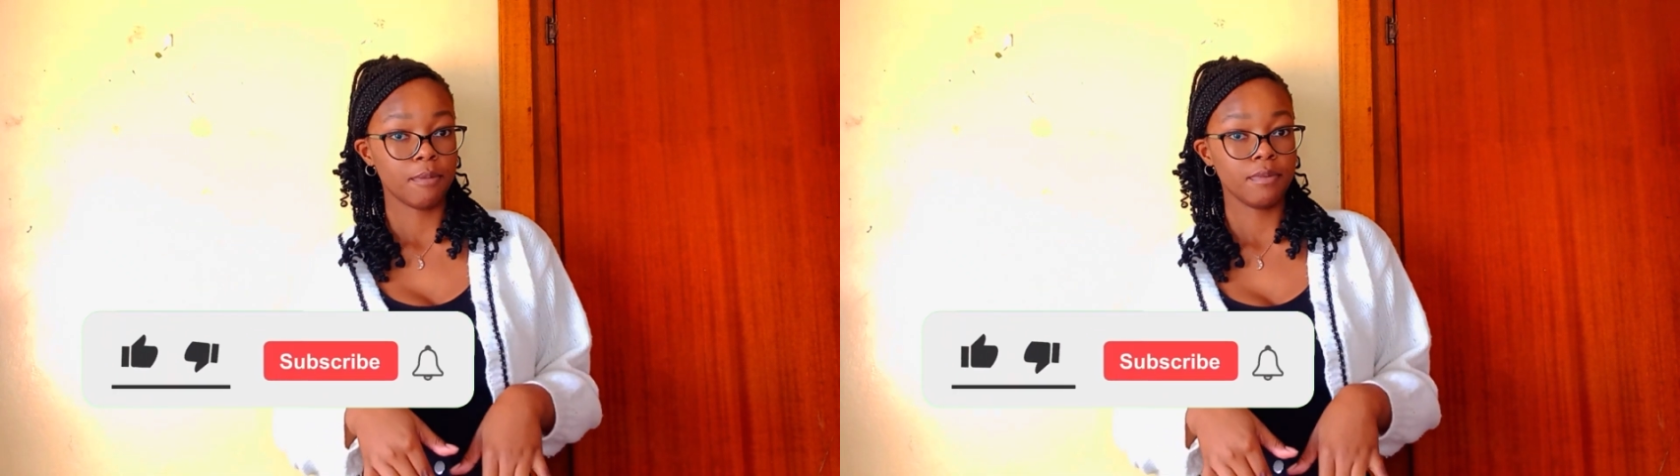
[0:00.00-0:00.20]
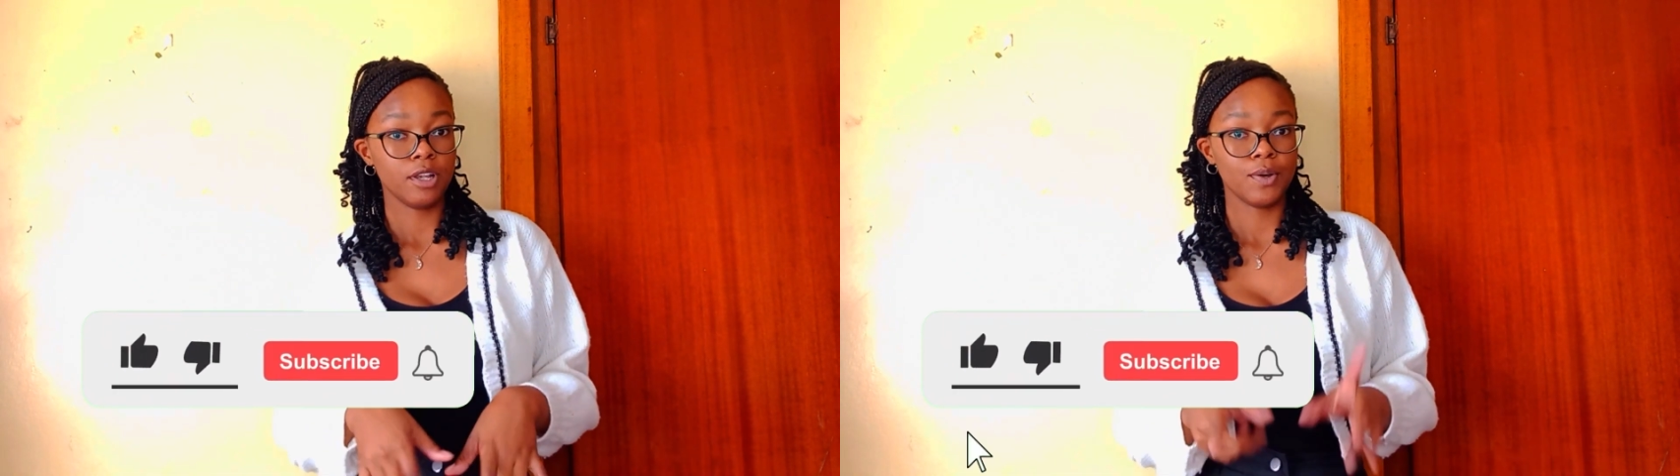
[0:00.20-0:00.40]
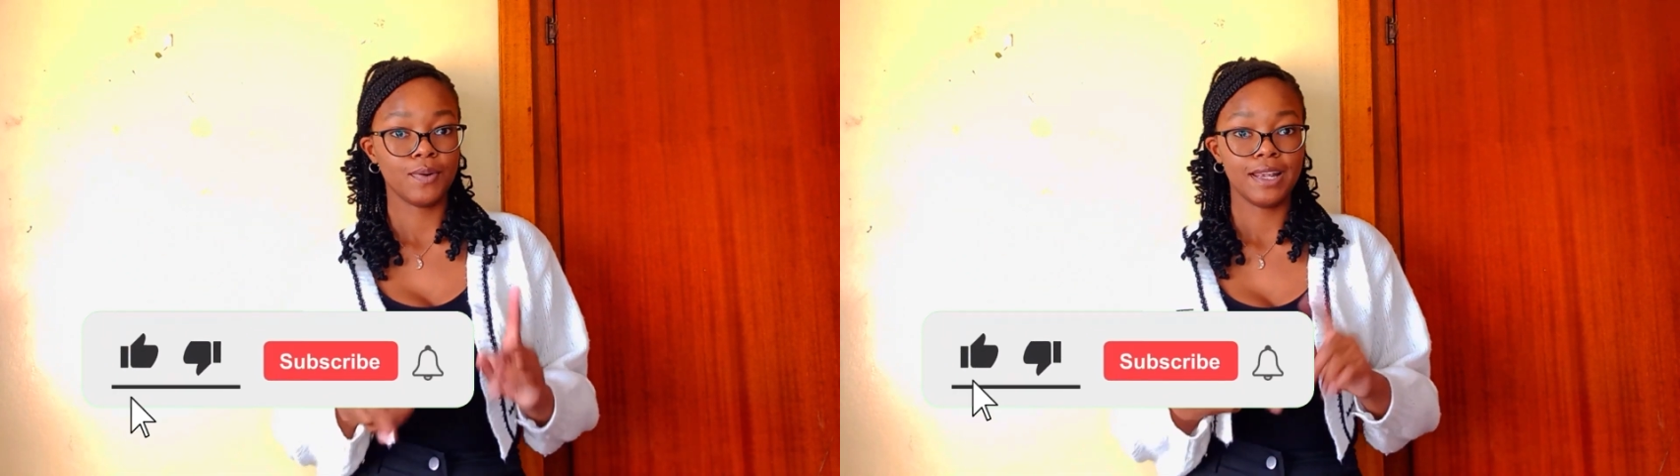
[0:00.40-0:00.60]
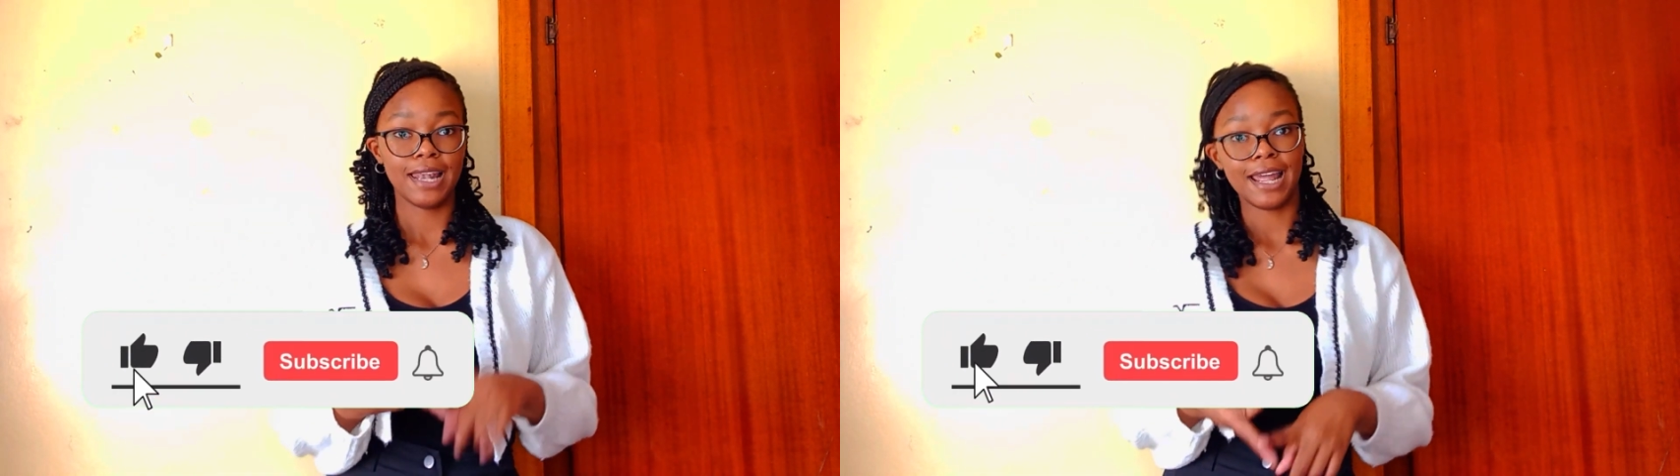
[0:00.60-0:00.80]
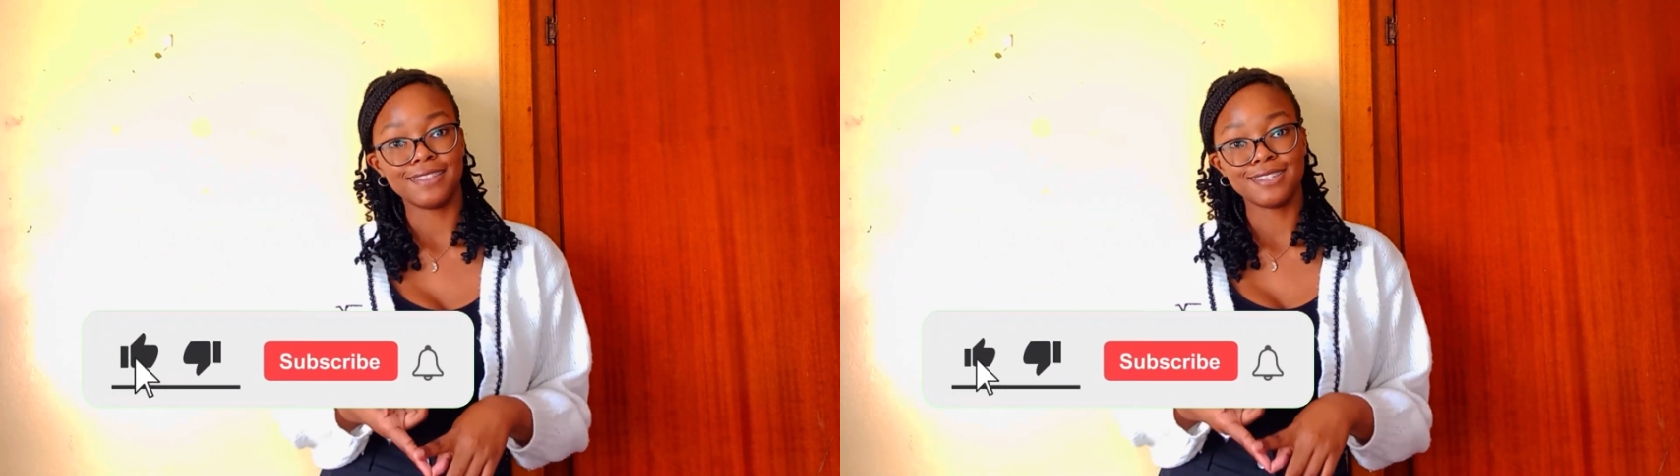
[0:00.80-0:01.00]
below,
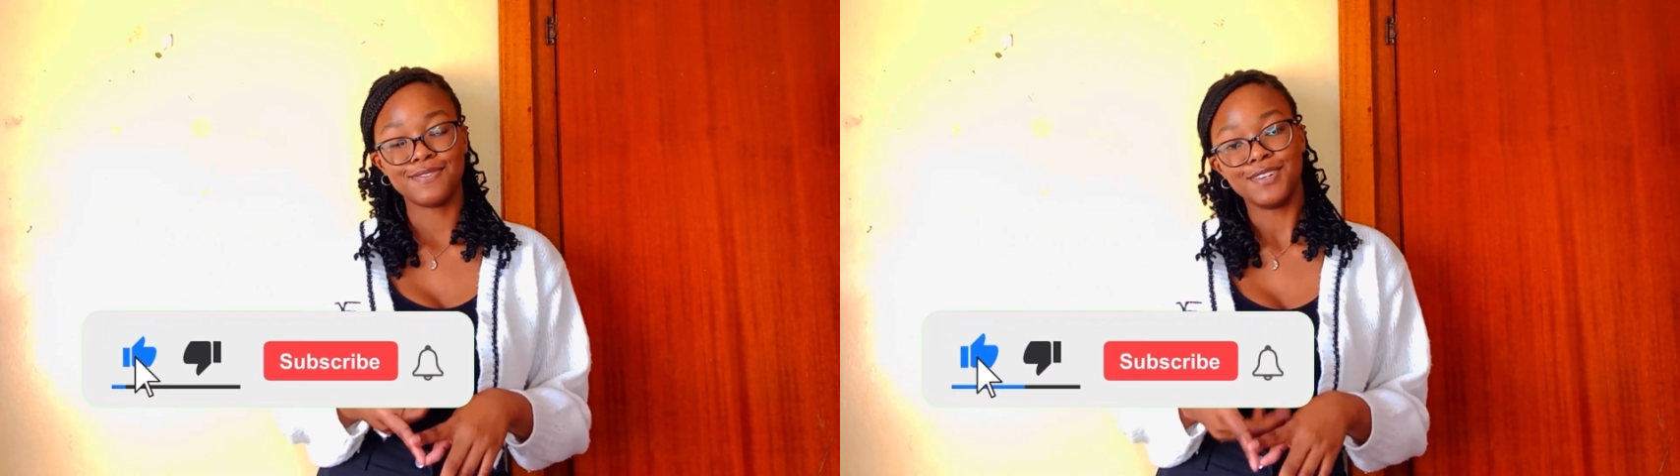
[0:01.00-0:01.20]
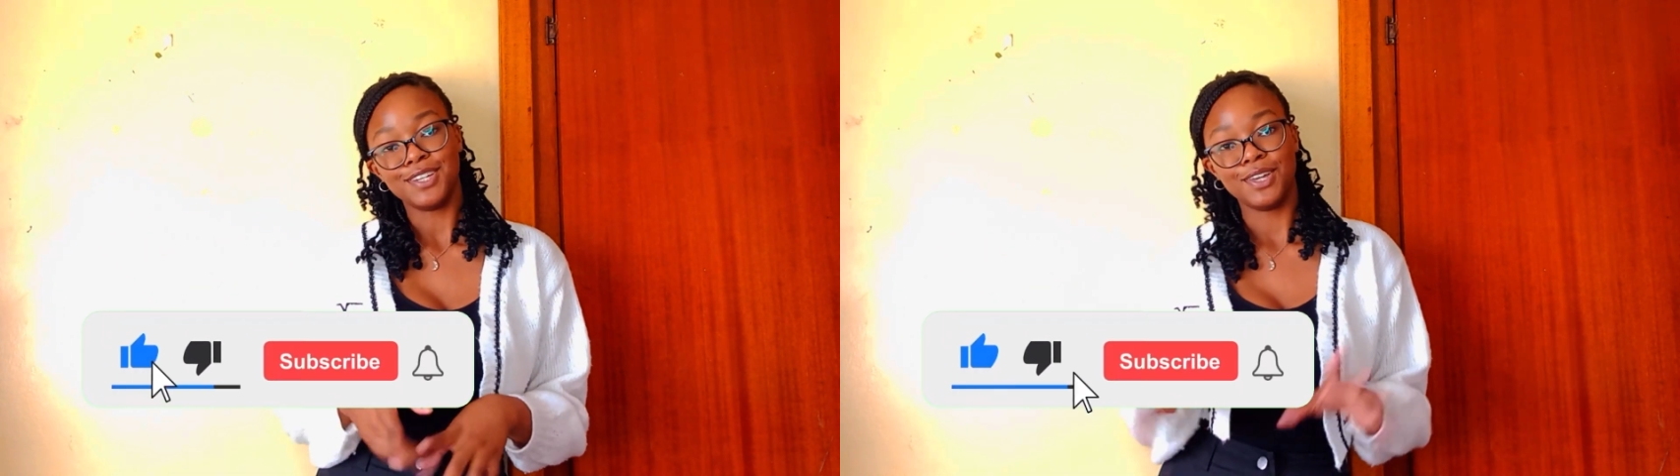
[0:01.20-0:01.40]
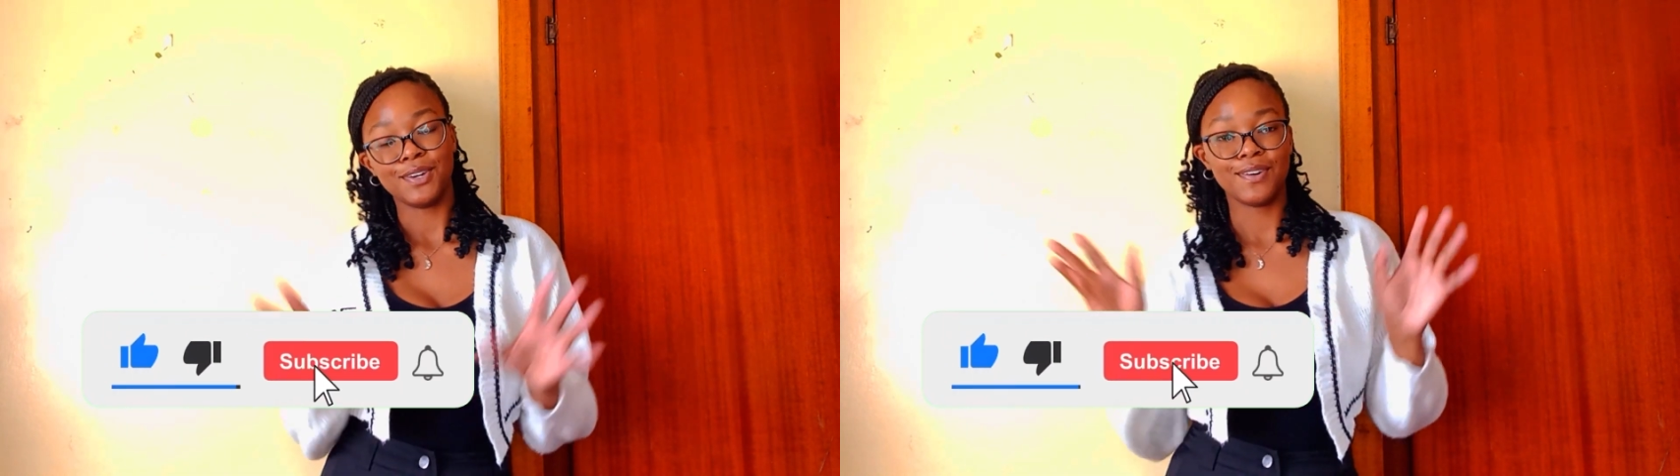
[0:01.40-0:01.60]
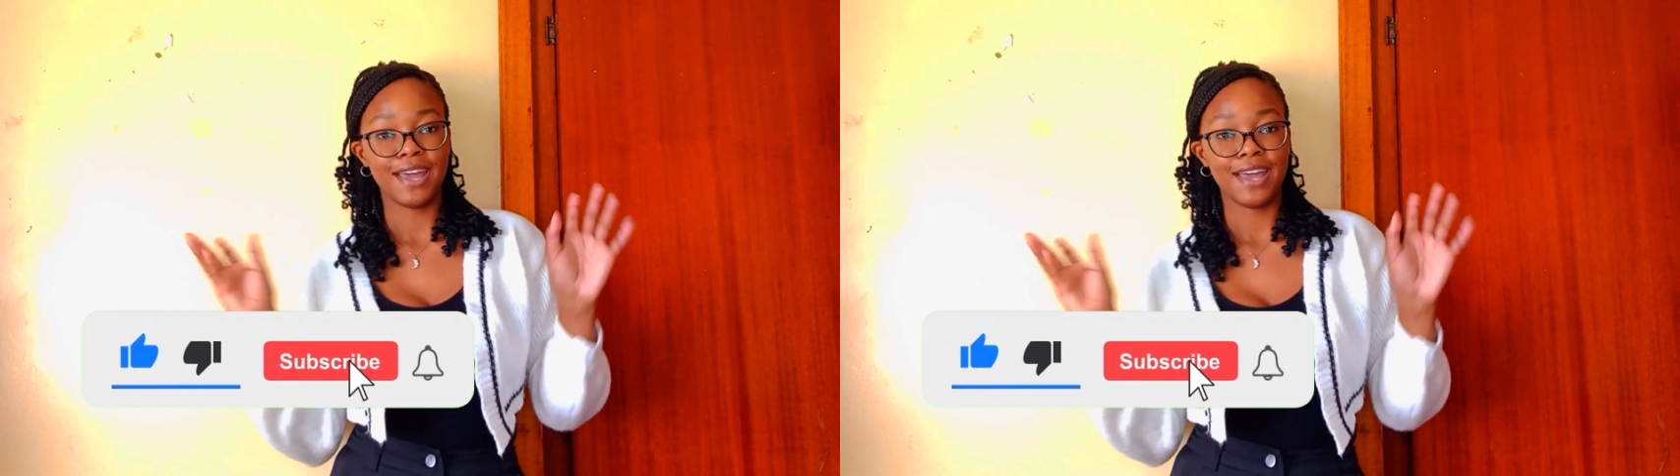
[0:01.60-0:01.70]
like this video,